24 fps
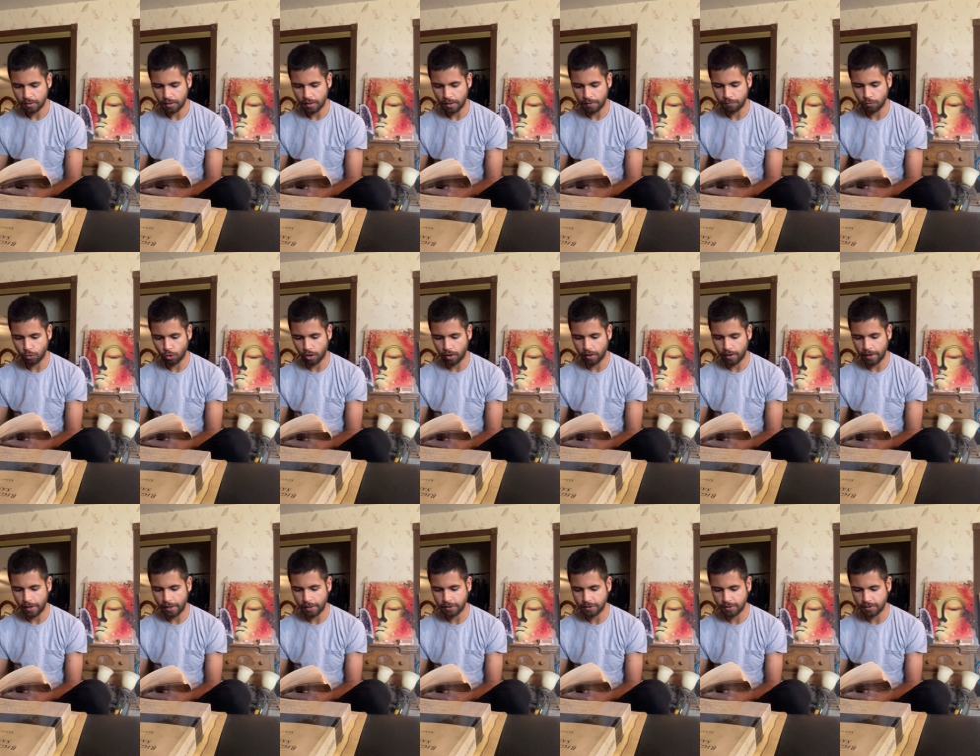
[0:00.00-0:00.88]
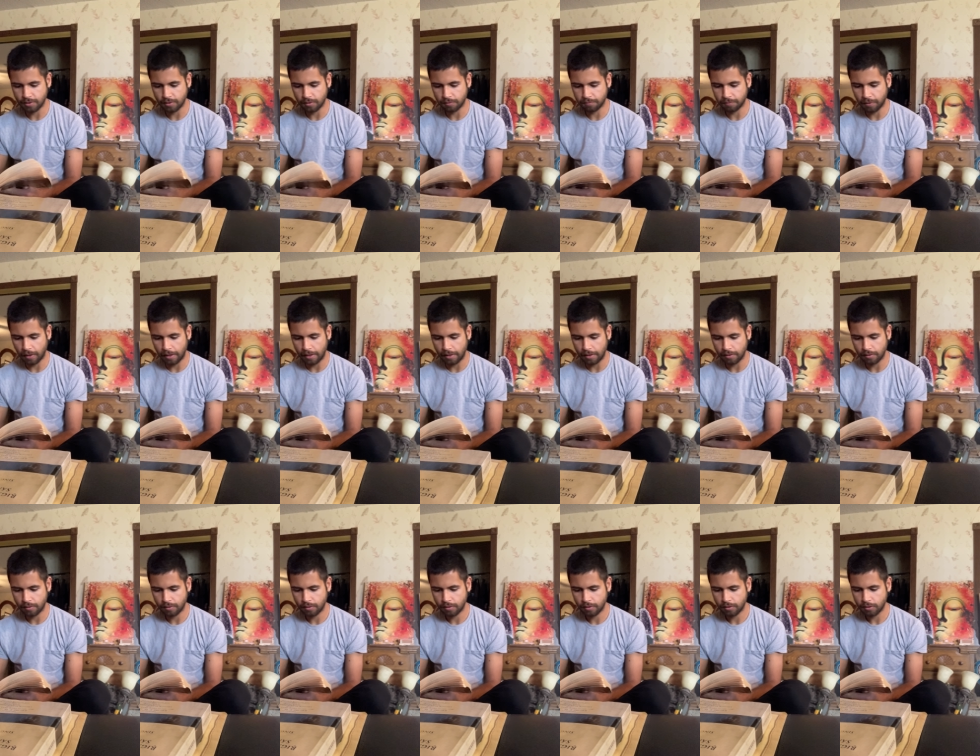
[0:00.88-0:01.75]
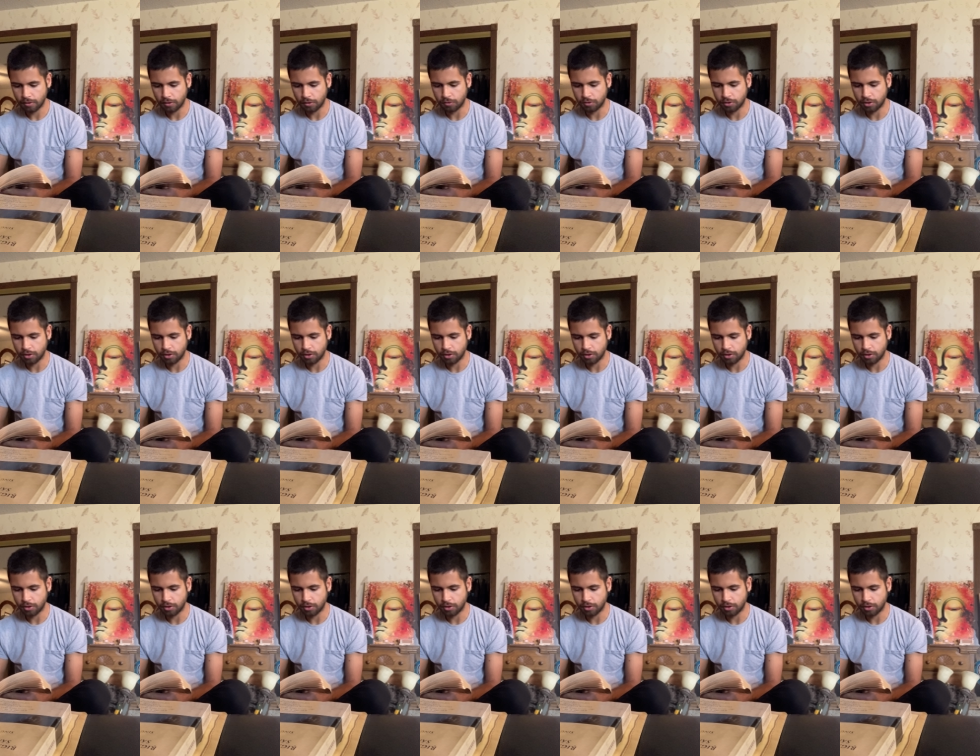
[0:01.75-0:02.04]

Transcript: If you are anxious to fight, you